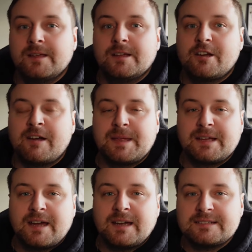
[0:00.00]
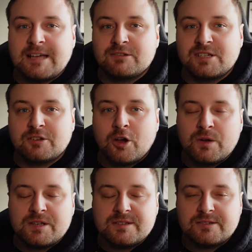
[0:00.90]
Hi there guys, how's it
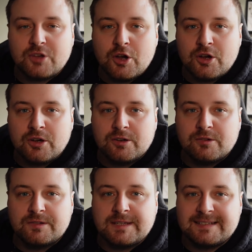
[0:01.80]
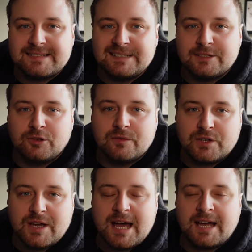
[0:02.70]
going? So this is
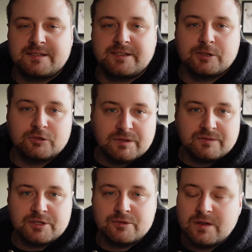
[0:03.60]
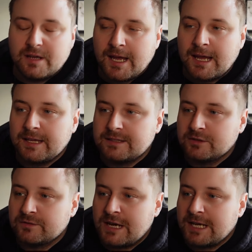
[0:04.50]
another article review. It's
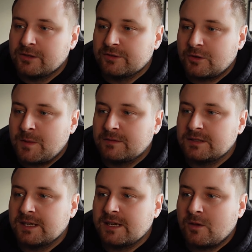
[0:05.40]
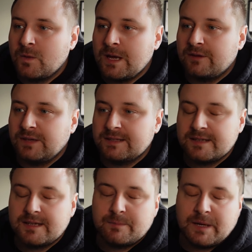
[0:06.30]
another article that's come out today on The
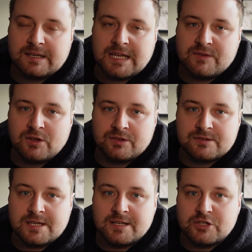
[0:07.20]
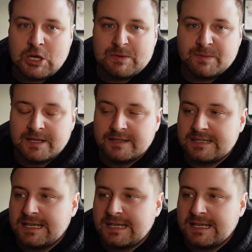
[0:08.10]
Athletic by David Ornstein and James Pearce.